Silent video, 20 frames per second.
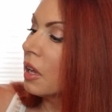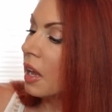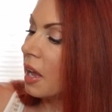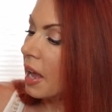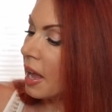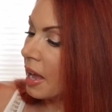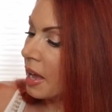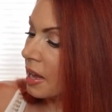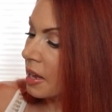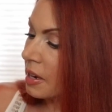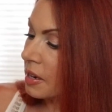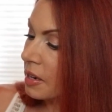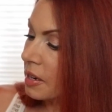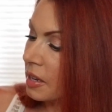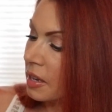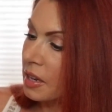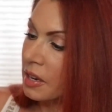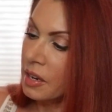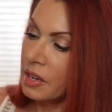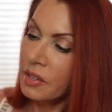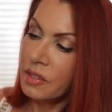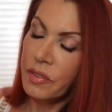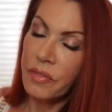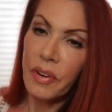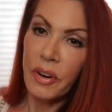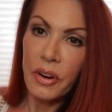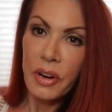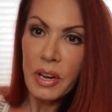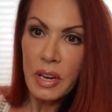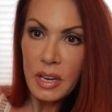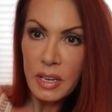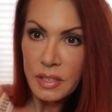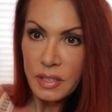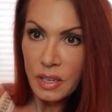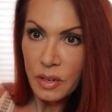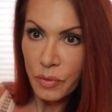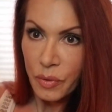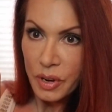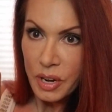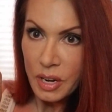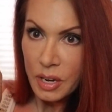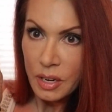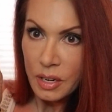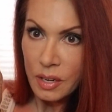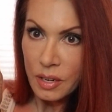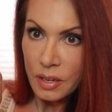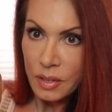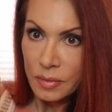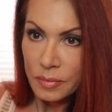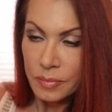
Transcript: And it is a very easy read.